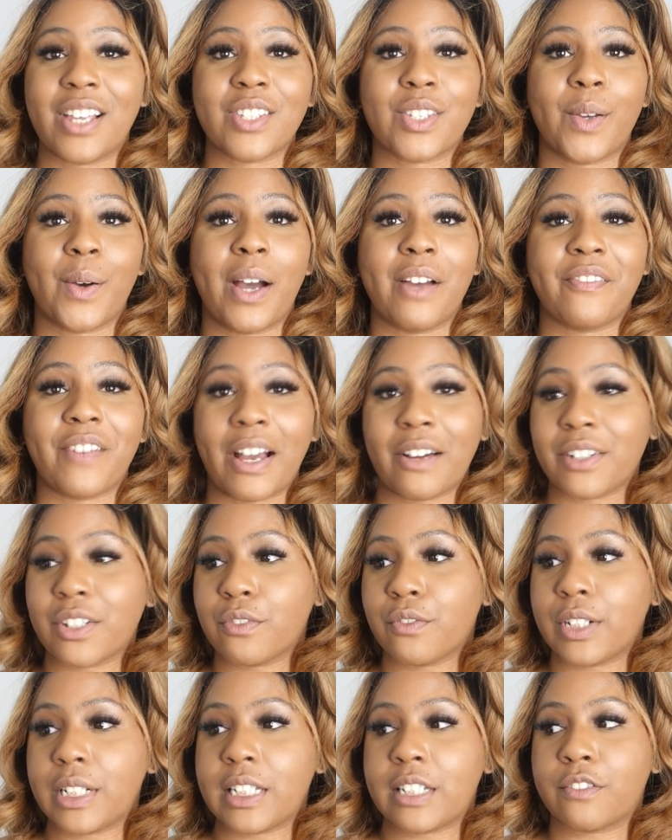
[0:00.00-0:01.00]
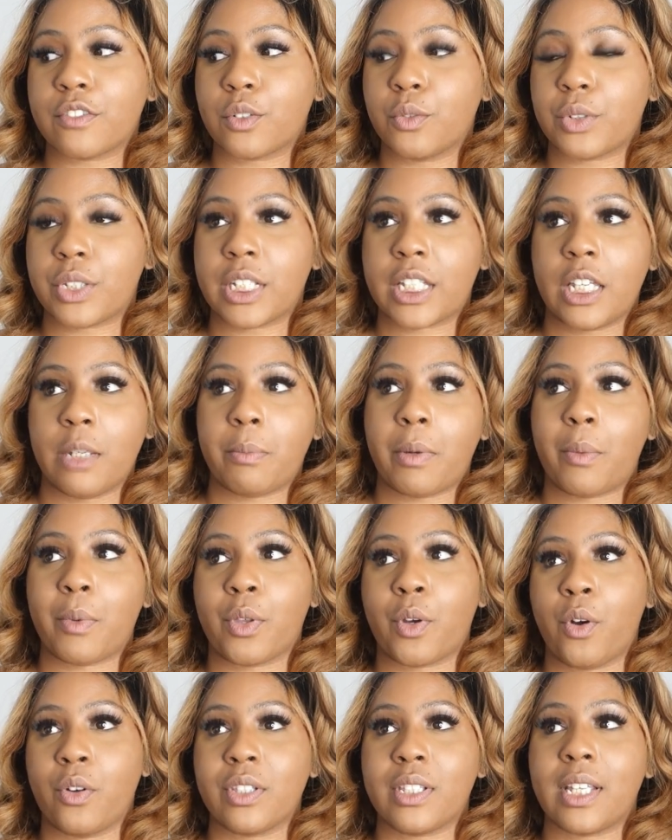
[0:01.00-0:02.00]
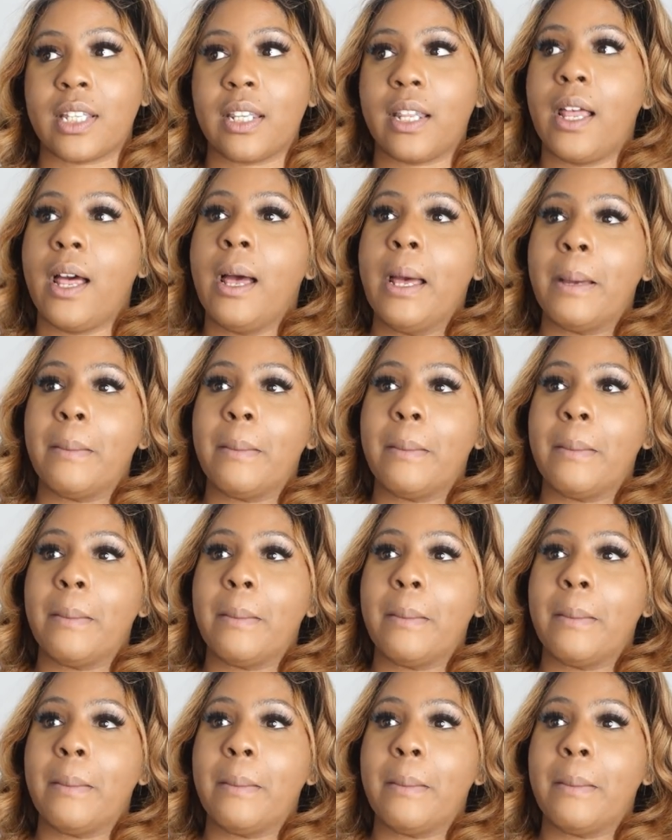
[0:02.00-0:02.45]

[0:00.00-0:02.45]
so I found it really difficult to keep up with the content